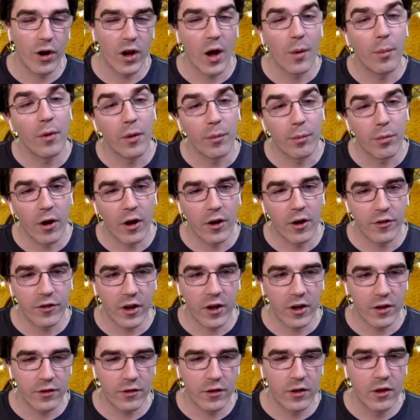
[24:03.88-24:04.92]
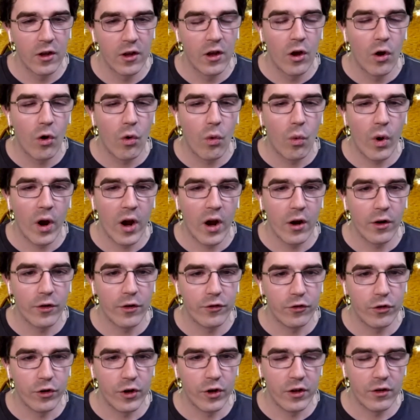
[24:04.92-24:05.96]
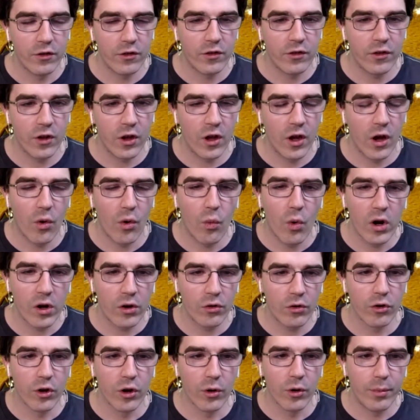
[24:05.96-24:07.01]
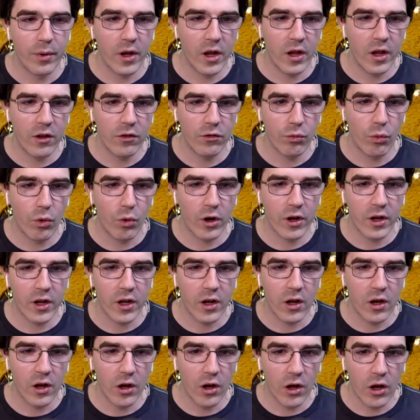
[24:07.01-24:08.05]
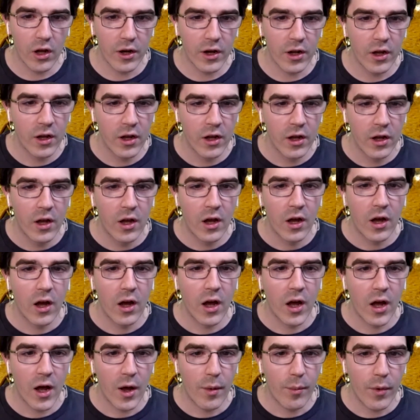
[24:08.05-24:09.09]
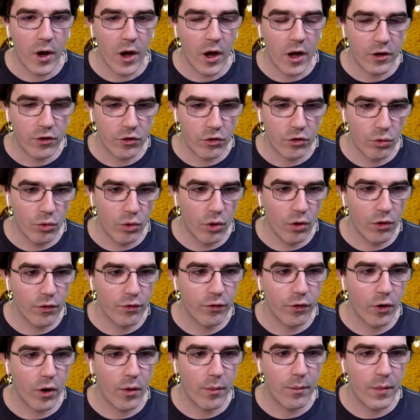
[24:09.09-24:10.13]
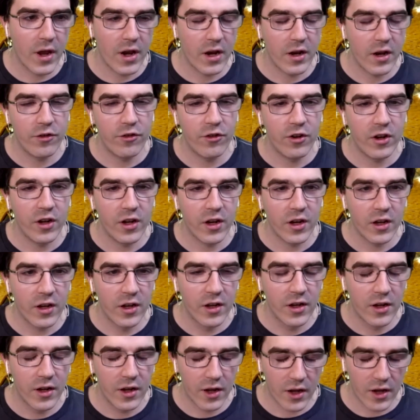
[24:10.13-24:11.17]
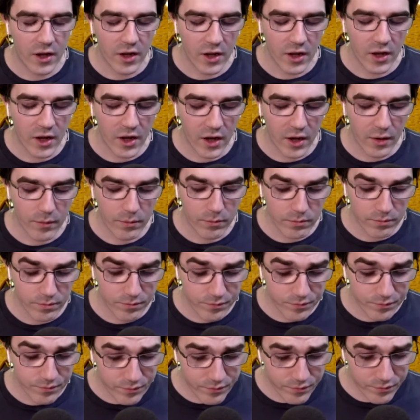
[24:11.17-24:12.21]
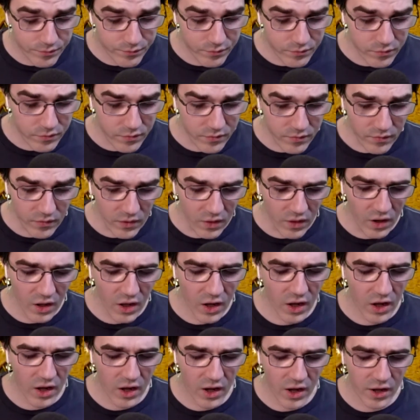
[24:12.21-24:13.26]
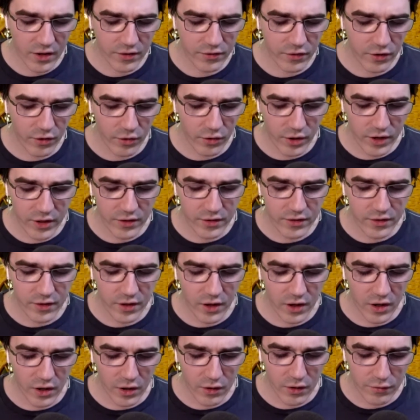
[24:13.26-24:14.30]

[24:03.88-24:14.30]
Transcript: of projects where students, uh, one group is working on um, a tool for managing um, uh, a series of